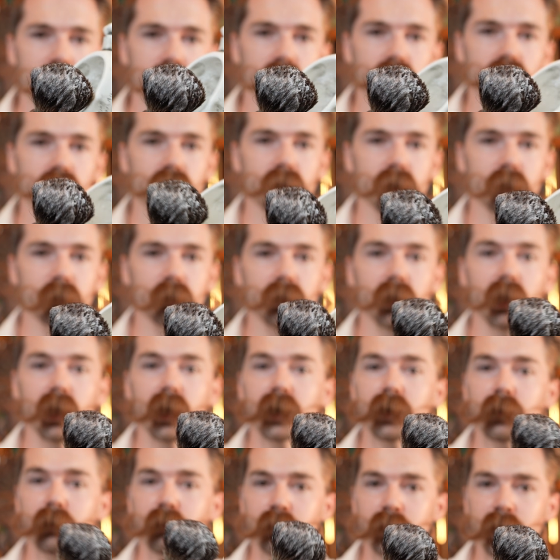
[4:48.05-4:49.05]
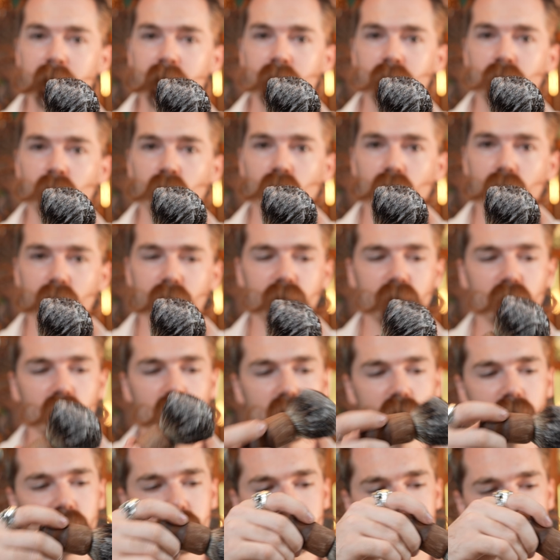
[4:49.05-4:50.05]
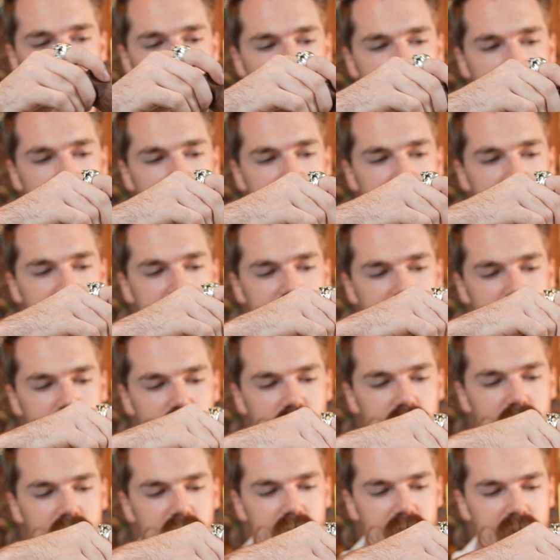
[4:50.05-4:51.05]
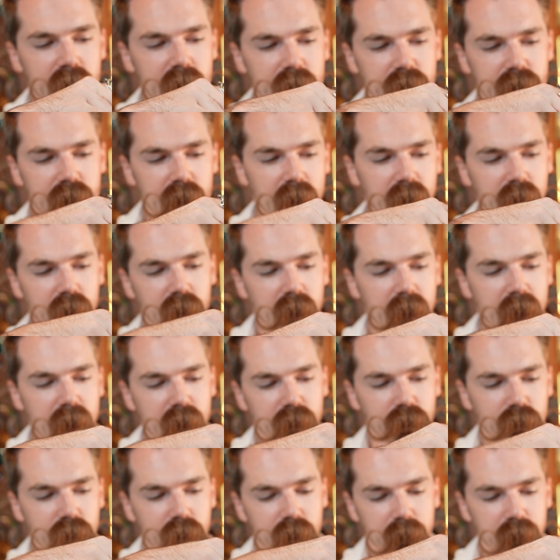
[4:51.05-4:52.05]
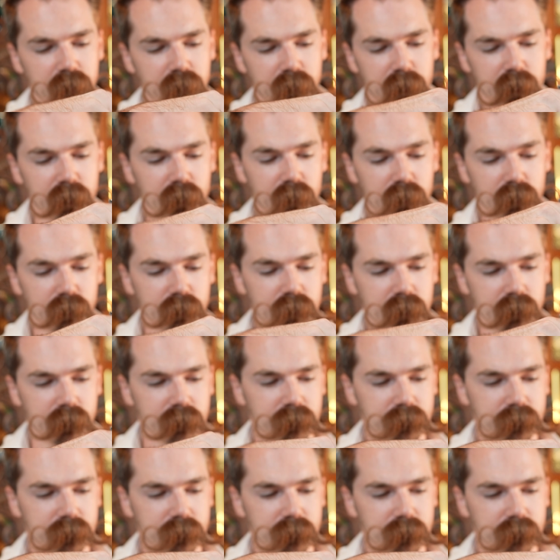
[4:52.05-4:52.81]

you can apply a bit more force to really get that lather to build.